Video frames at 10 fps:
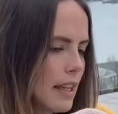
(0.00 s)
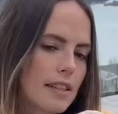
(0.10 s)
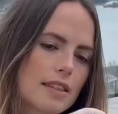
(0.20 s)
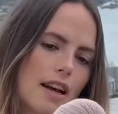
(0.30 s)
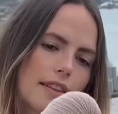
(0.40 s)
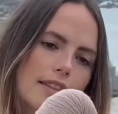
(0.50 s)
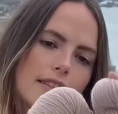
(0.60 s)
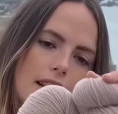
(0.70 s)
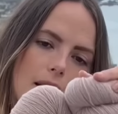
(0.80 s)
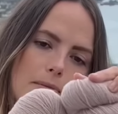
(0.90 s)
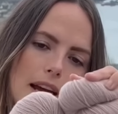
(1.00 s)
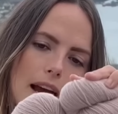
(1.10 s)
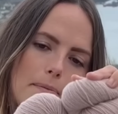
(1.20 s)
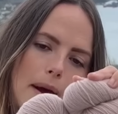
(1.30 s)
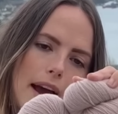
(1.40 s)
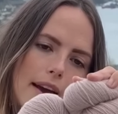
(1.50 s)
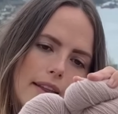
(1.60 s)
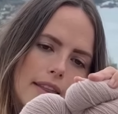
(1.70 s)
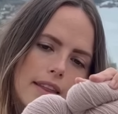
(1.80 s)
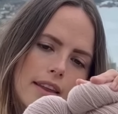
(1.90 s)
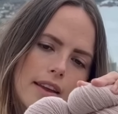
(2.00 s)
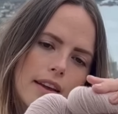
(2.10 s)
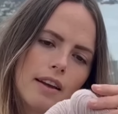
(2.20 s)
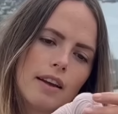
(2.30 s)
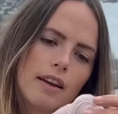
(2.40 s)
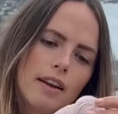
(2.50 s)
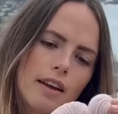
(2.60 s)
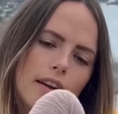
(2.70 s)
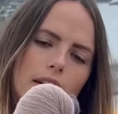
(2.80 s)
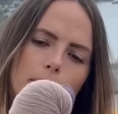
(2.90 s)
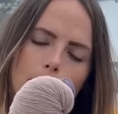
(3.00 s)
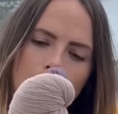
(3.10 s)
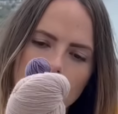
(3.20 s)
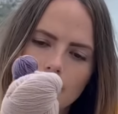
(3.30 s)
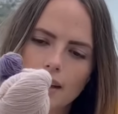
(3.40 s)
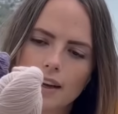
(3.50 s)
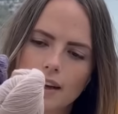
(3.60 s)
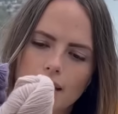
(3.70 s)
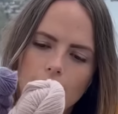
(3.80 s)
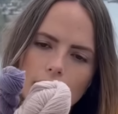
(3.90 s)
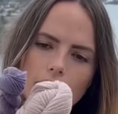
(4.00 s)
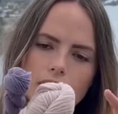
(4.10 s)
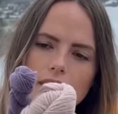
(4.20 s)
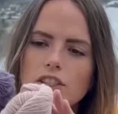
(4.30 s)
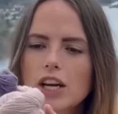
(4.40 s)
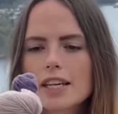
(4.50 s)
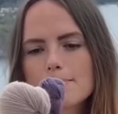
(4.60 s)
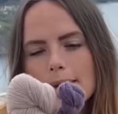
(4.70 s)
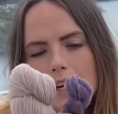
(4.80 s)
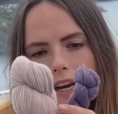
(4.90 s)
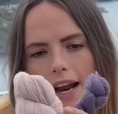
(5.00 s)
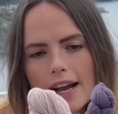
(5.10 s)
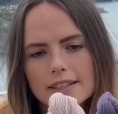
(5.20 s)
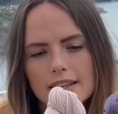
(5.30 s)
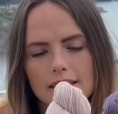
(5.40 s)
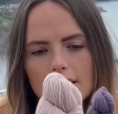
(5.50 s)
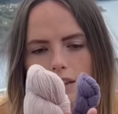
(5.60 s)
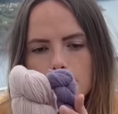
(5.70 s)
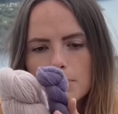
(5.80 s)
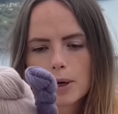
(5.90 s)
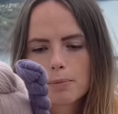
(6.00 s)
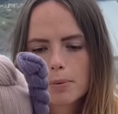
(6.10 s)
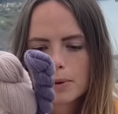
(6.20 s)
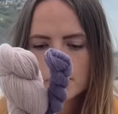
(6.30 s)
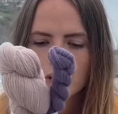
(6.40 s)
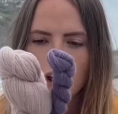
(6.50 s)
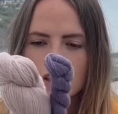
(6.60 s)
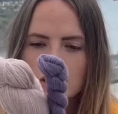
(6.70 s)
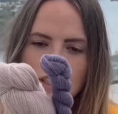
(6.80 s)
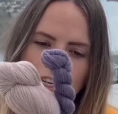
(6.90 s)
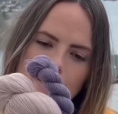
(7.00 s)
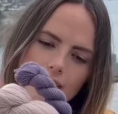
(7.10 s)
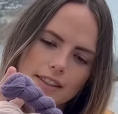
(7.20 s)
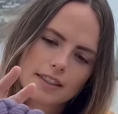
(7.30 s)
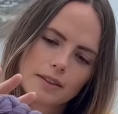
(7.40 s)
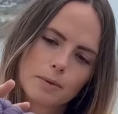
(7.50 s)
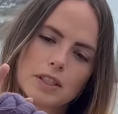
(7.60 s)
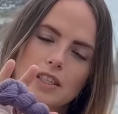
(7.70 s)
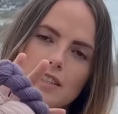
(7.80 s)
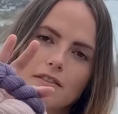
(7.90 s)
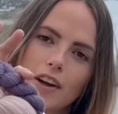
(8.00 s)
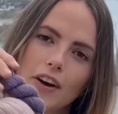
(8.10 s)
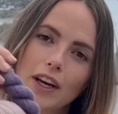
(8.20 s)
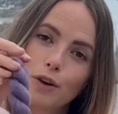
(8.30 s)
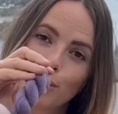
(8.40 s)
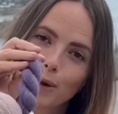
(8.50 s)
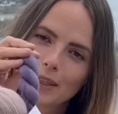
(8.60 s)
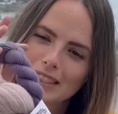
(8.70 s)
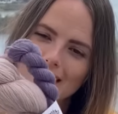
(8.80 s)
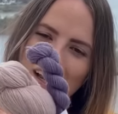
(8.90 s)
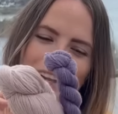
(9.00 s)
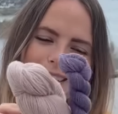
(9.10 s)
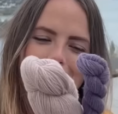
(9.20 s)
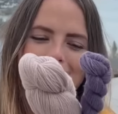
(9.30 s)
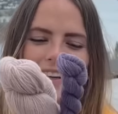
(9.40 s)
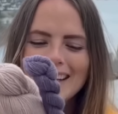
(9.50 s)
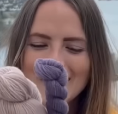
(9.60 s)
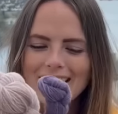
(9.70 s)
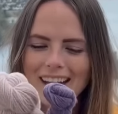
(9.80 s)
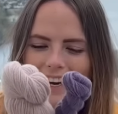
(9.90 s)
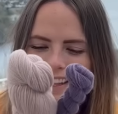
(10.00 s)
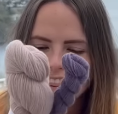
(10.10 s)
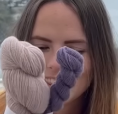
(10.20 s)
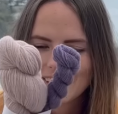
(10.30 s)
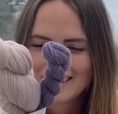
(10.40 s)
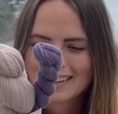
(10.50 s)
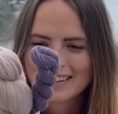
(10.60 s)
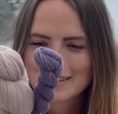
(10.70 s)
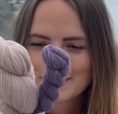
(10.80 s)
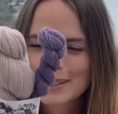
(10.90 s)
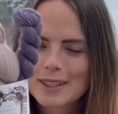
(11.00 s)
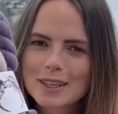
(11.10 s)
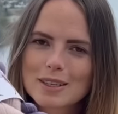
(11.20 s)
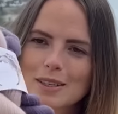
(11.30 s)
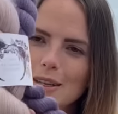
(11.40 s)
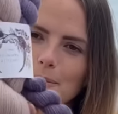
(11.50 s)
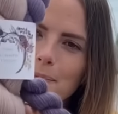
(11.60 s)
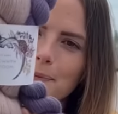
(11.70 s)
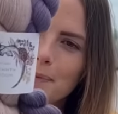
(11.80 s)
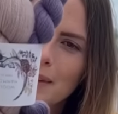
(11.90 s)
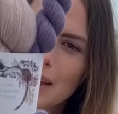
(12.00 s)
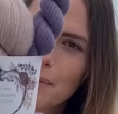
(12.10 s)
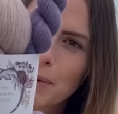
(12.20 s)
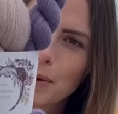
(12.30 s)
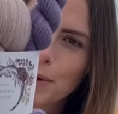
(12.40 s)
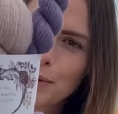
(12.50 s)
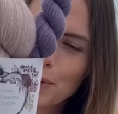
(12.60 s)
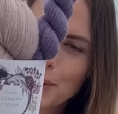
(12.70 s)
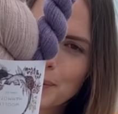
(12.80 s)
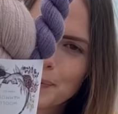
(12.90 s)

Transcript: It's not the same dye bath, but it looks like jasmine and it has a purple contrasts, which is a very crocusy color. And I thought this was just beautiful.